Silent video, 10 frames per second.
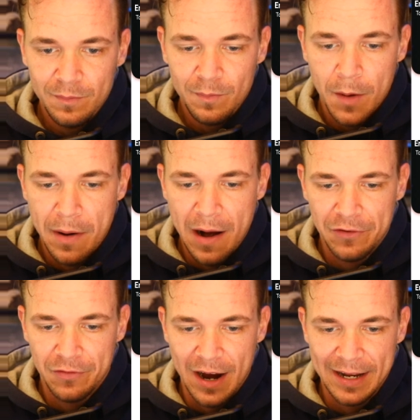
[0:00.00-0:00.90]
Pods
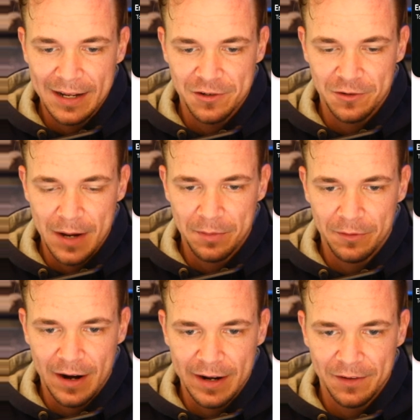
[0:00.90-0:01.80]
Finance or Maple
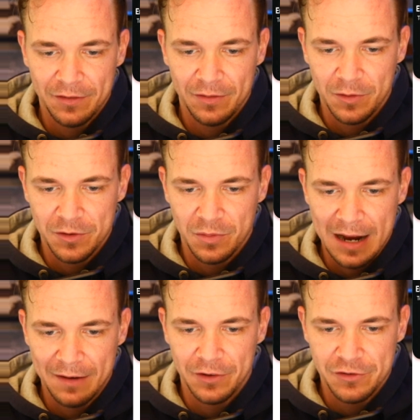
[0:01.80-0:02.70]
Finance, which we'll
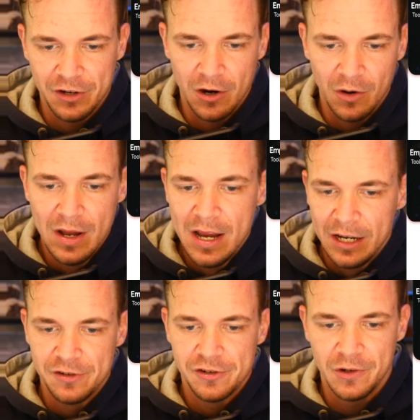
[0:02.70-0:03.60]
have on the show,
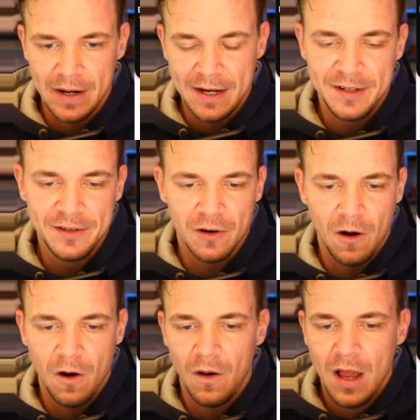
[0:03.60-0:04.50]
Insurace. These are
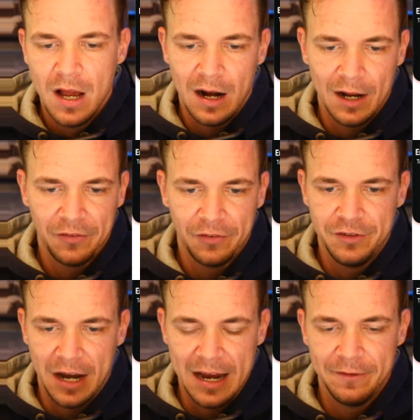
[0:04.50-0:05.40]
all us
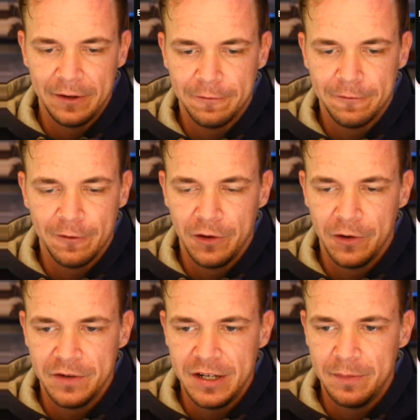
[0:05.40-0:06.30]
diving further
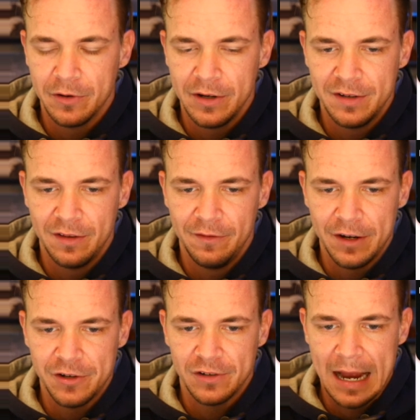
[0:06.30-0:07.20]
and deeper into the
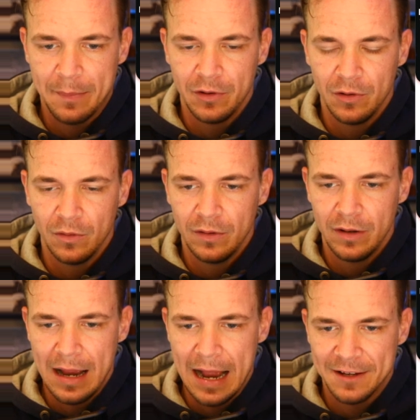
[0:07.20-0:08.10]
venture capital
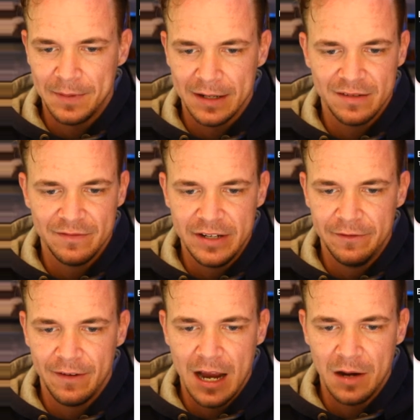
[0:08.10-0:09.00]
aspects of
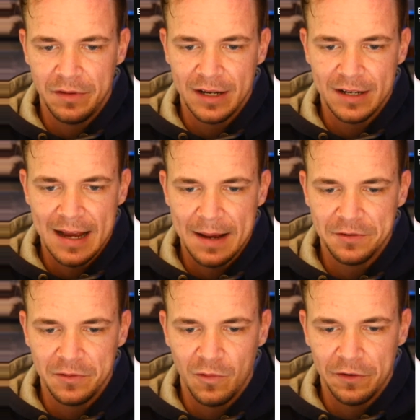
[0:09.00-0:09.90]
DeFi. We think it's
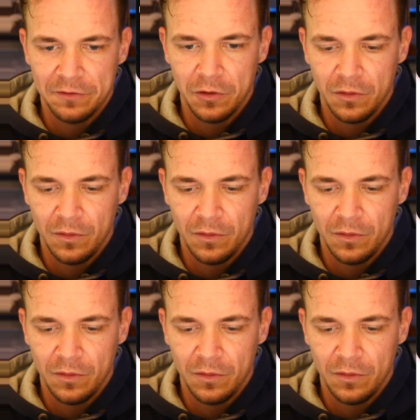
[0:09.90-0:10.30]
absolutely wonderful.